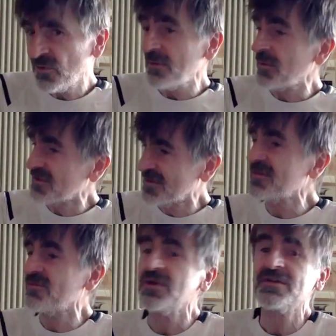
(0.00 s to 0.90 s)
because that's
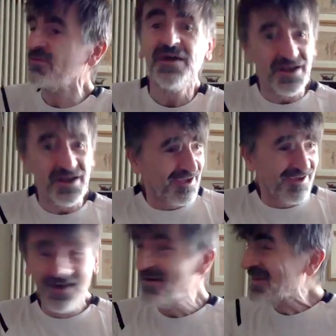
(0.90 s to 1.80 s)
what,
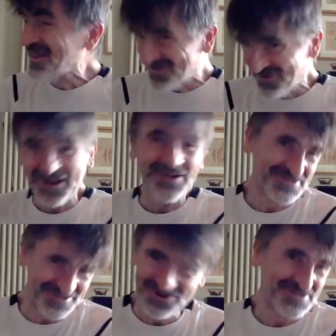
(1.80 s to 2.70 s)
that's what I was
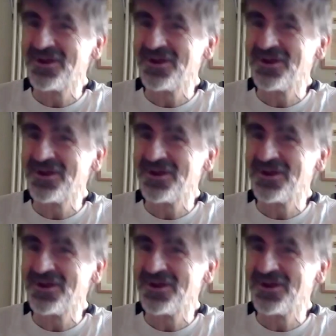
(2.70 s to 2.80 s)
doing.